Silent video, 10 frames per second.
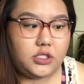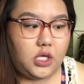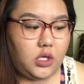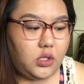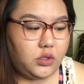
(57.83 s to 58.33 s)

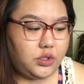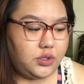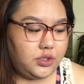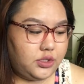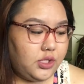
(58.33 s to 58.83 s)
So
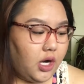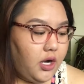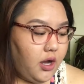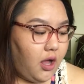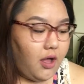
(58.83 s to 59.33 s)
to
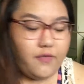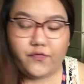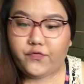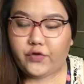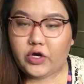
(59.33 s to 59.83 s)
start off
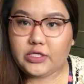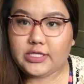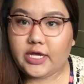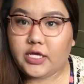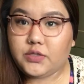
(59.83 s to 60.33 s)

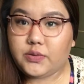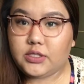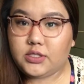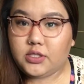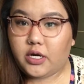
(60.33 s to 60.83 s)
first, I guess we
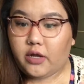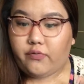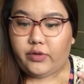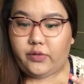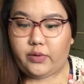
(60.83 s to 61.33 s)
could start
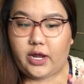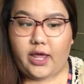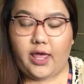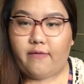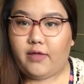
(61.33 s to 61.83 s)
off with what I
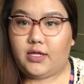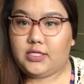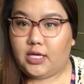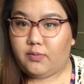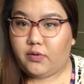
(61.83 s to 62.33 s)
have on the
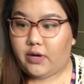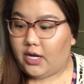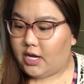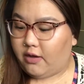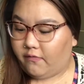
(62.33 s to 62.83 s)
table
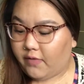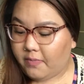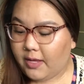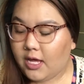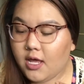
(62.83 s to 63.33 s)
right now in front
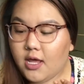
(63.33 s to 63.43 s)
of me.